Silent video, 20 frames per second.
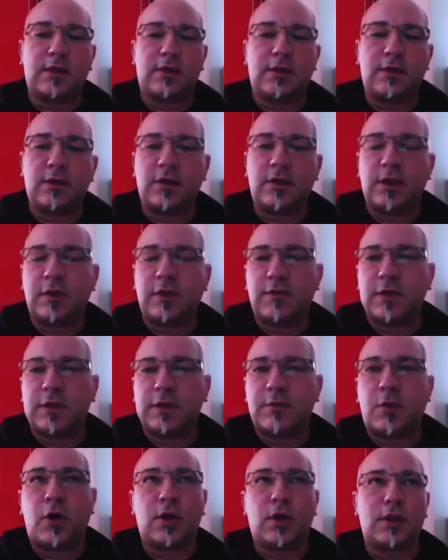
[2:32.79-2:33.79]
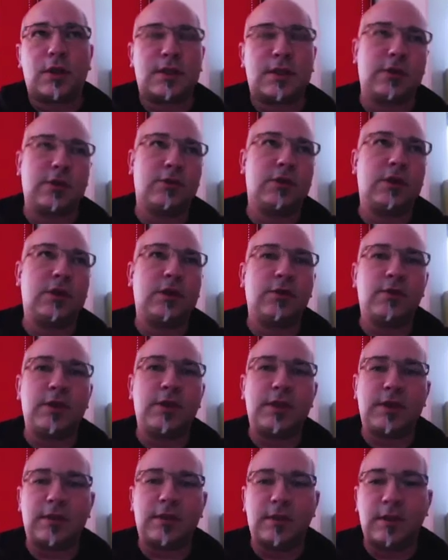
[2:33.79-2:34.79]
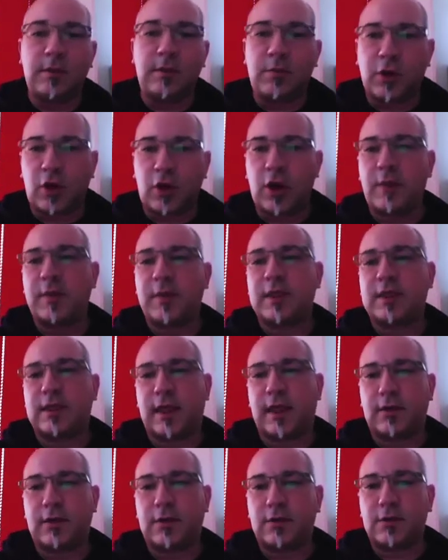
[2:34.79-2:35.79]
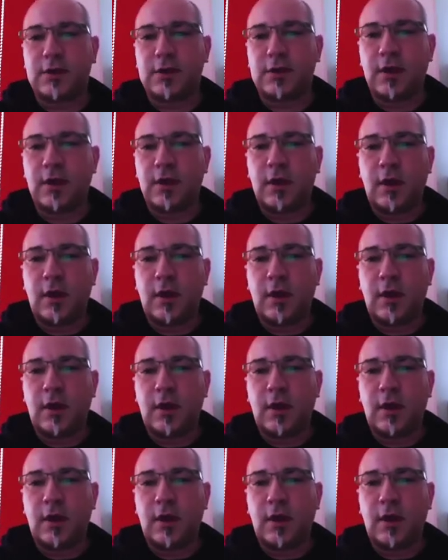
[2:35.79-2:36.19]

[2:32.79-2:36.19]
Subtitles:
you deal with pods, you deal with deployment status